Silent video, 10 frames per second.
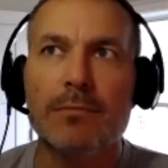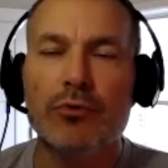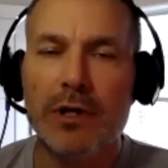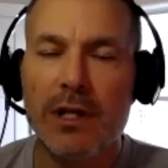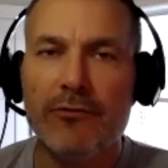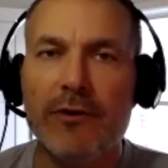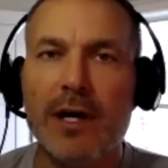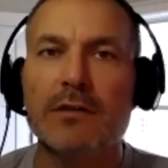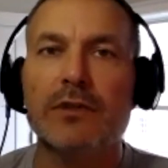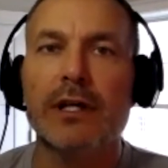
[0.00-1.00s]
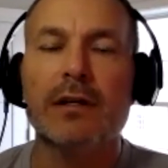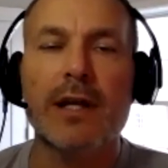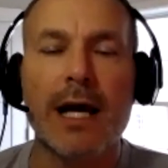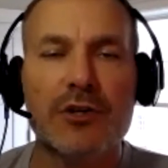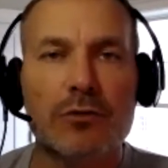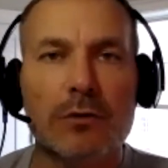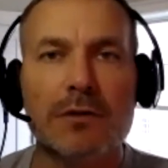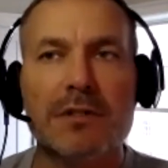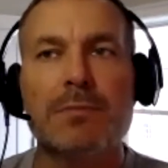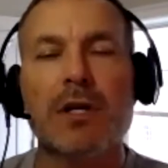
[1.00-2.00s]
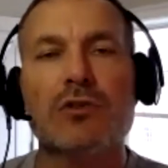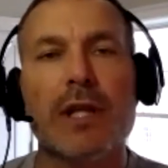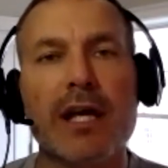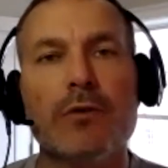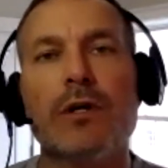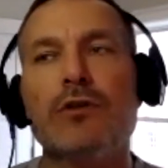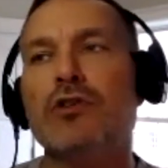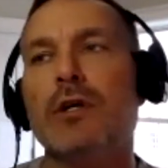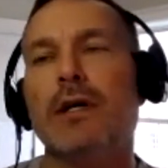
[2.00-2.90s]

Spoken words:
pretty effectively natural speech language.